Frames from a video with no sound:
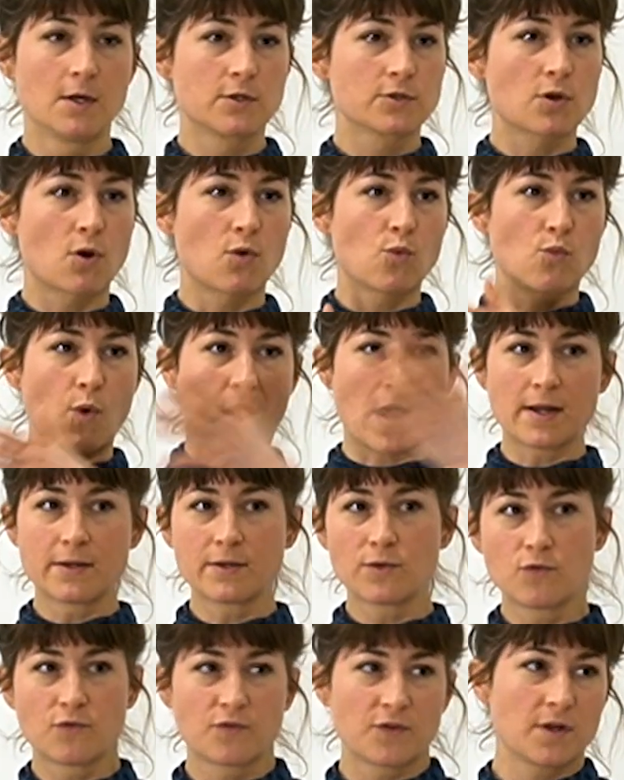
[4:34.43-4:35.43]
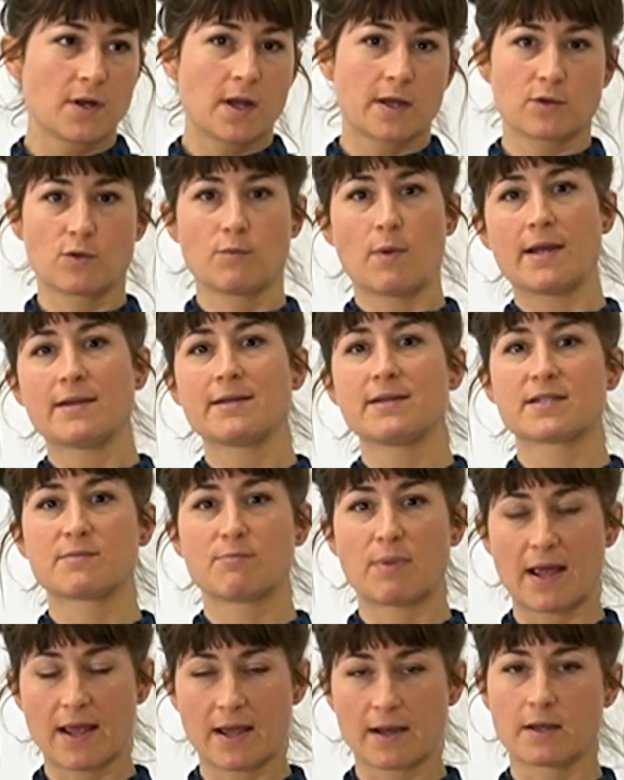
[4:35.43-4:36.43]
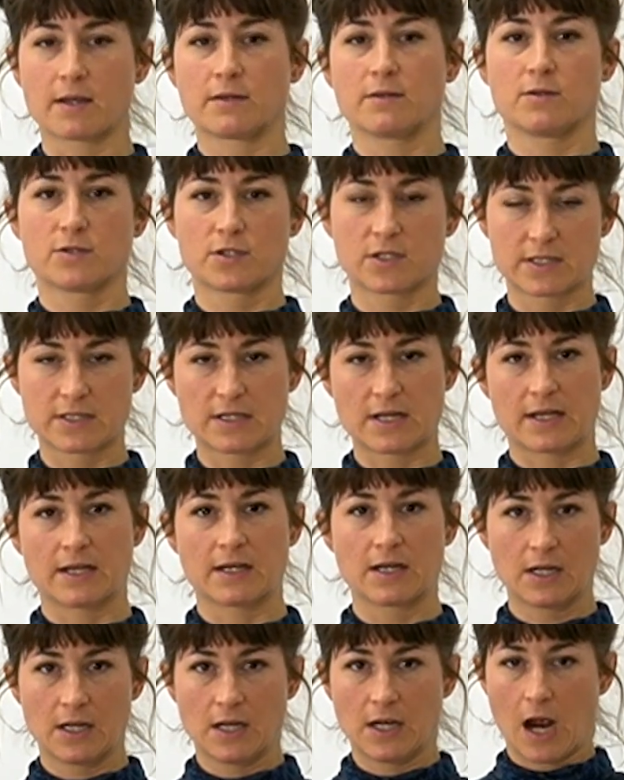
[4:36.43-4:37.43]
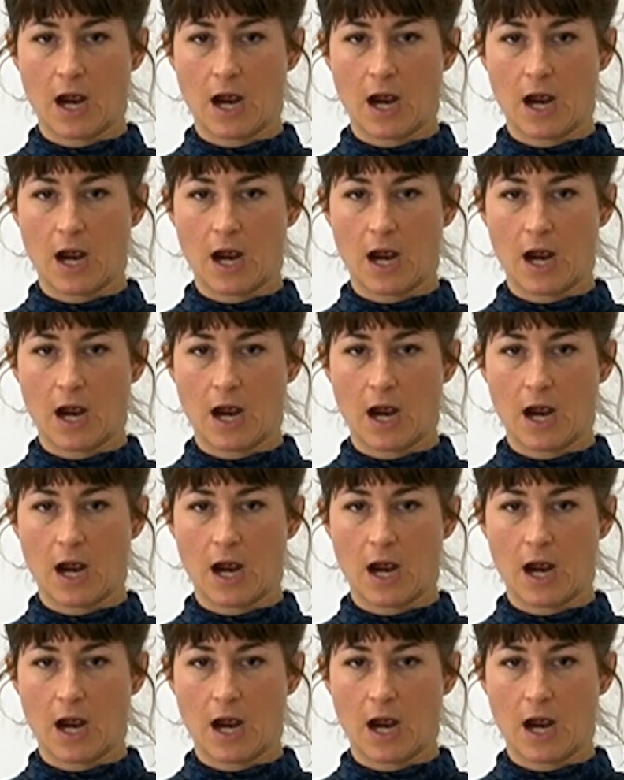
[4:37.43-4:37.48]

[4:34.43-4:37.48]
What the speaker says: So while you feel like your mind is blank and you're just like